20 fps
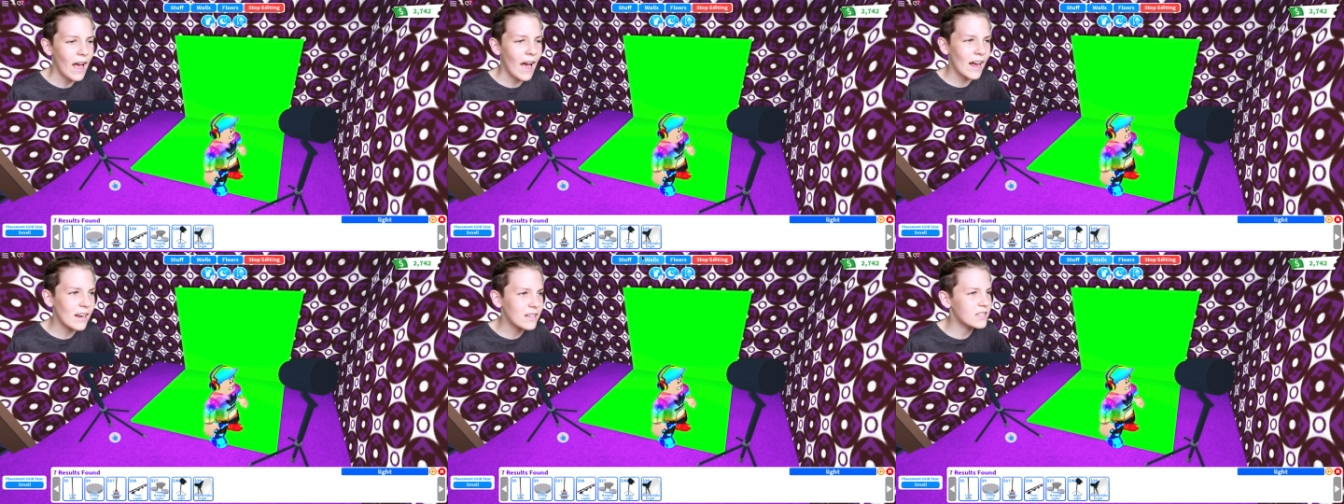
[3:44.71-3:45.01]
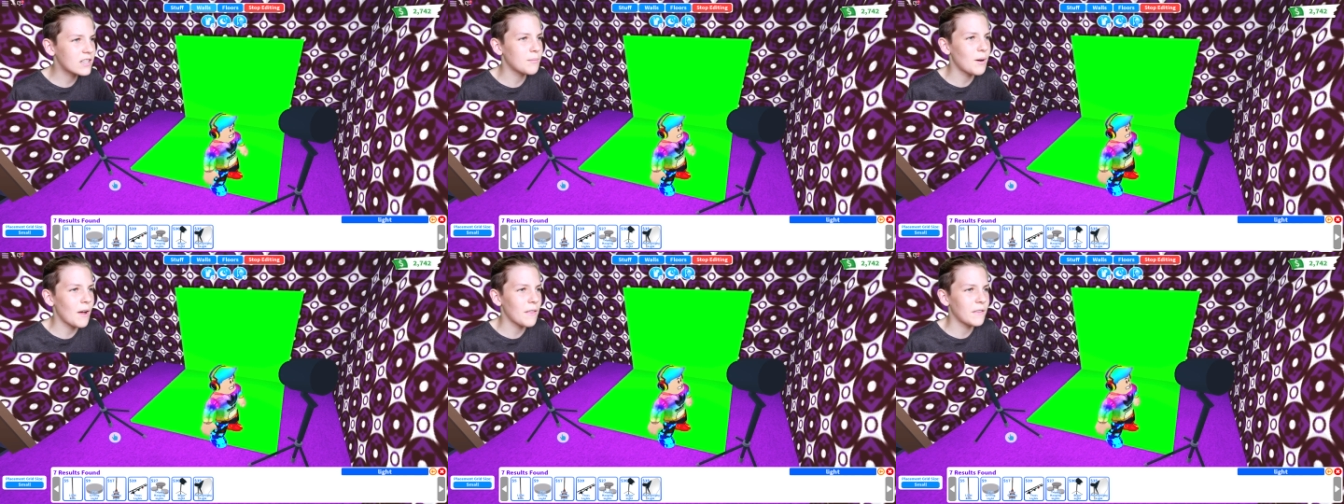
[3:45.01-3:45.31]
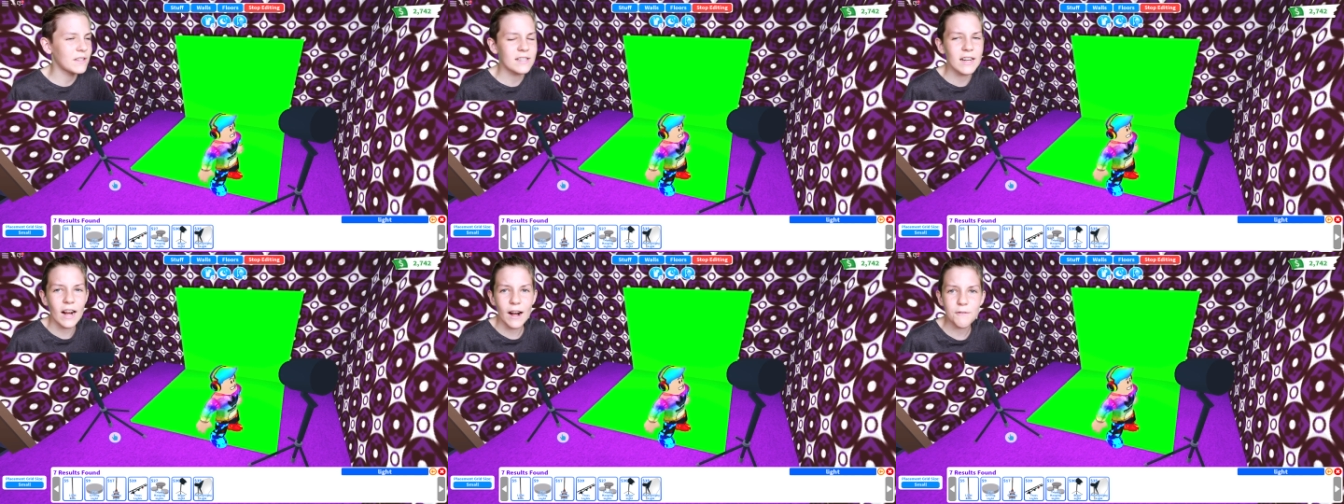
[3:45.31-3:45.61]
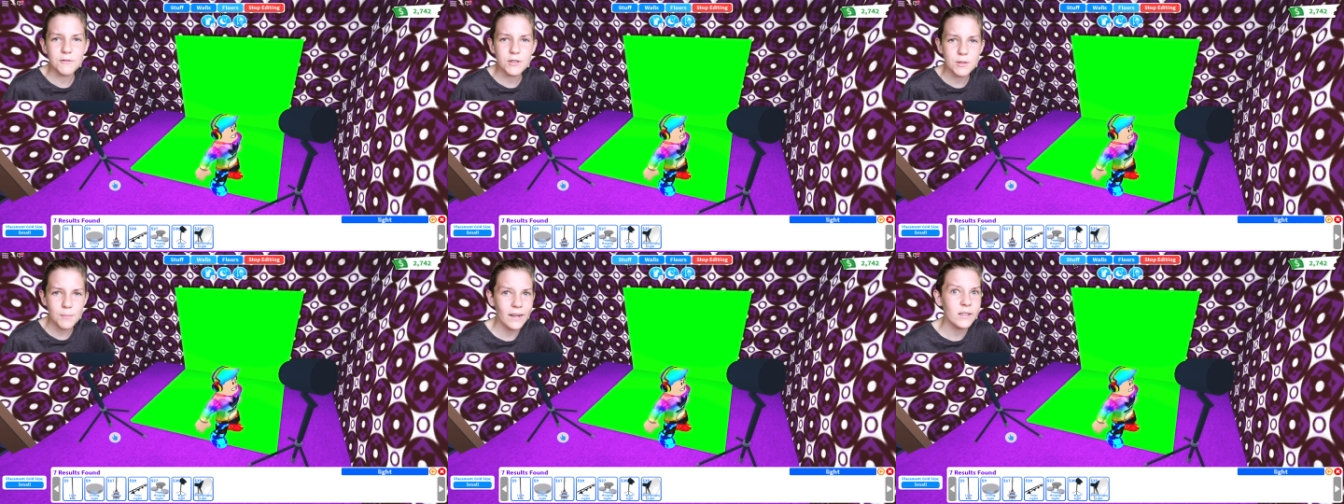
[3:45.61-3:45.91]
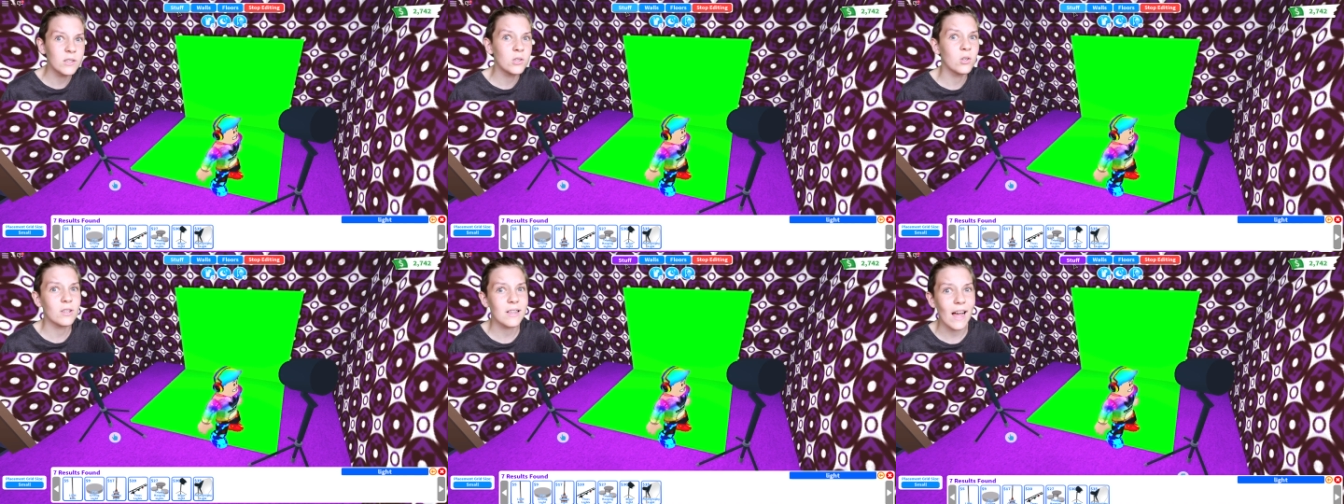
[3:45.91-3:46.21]
and some other stuff to
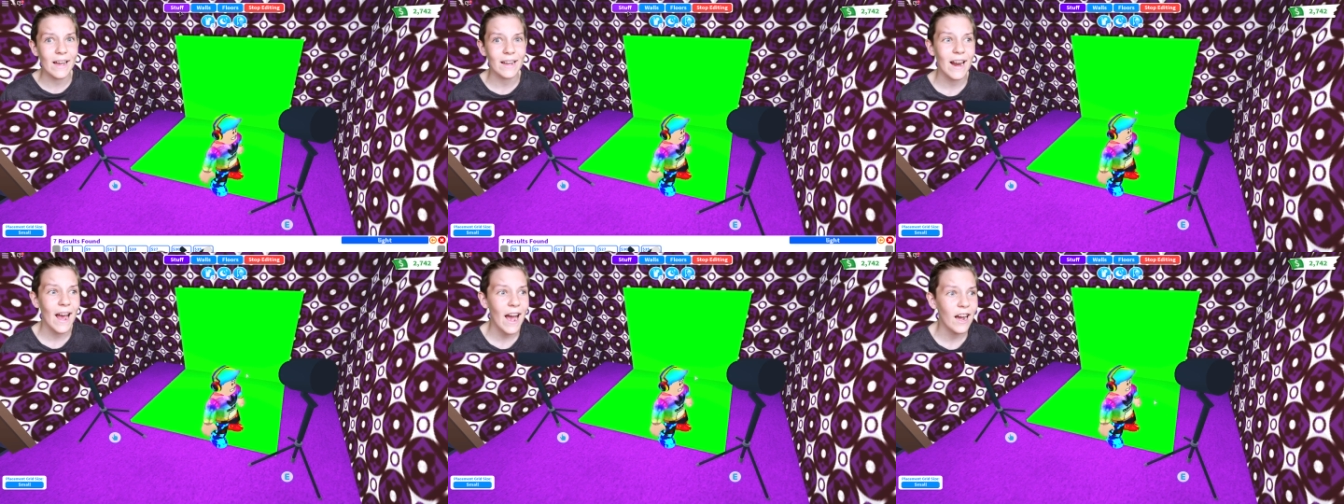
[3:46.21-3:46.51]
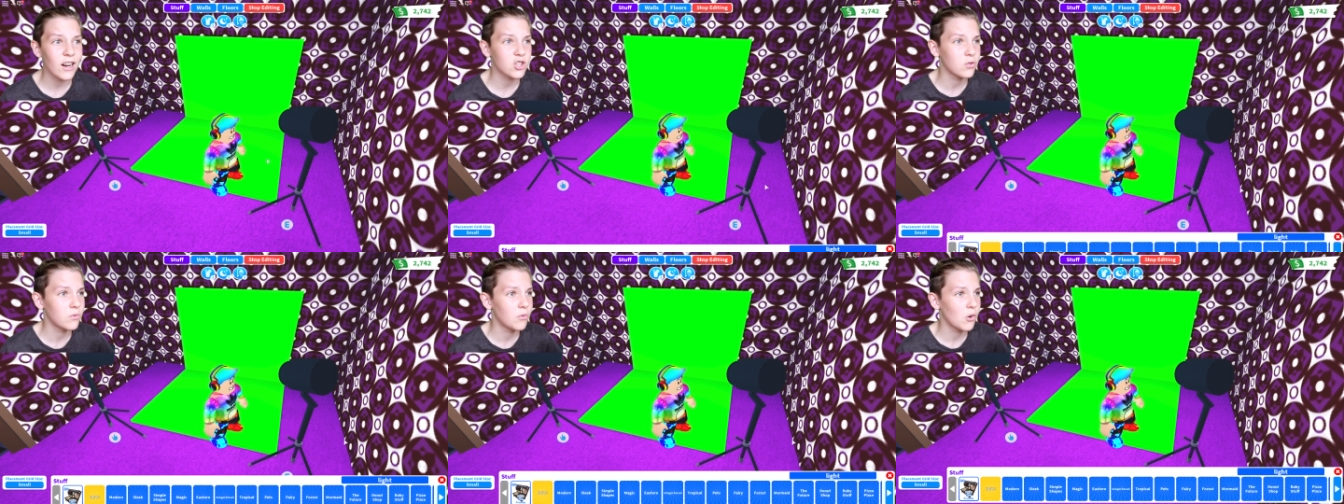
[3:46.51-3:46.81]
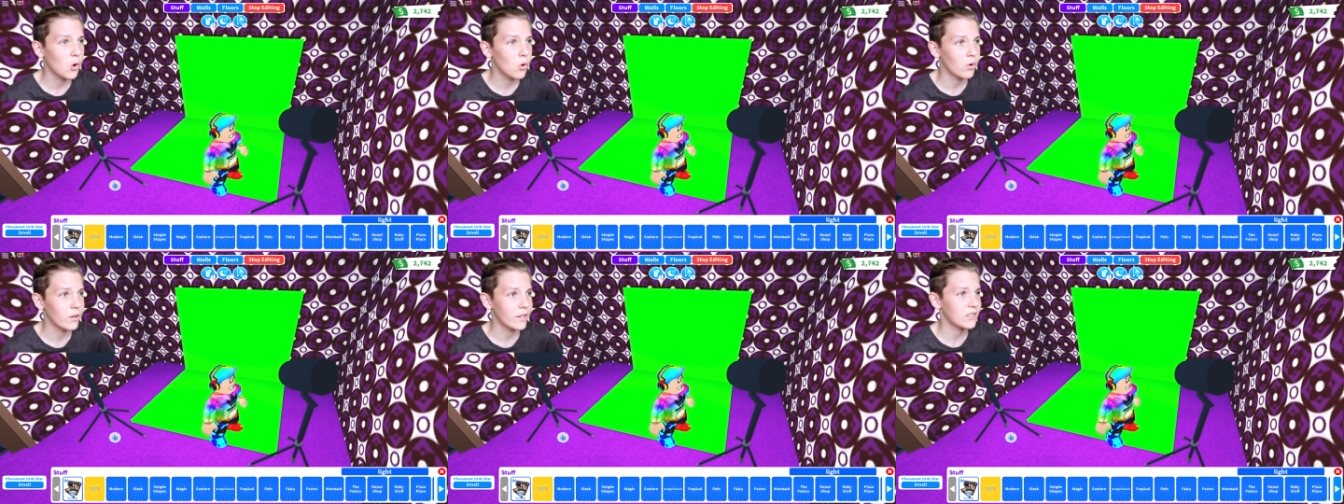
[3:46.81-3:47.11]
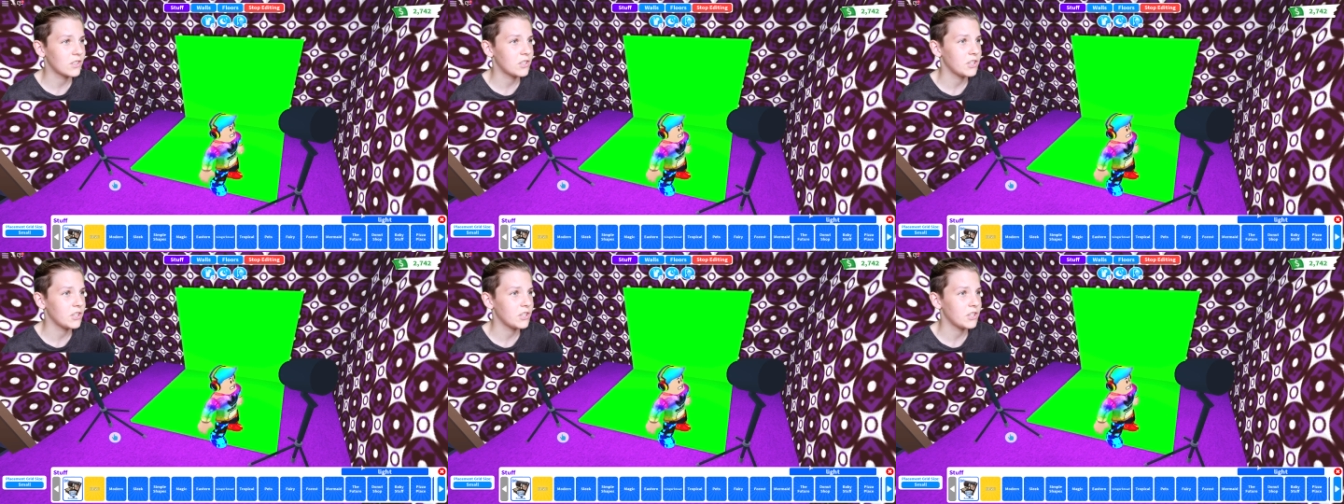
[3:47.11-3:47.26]
make it look like an actual recording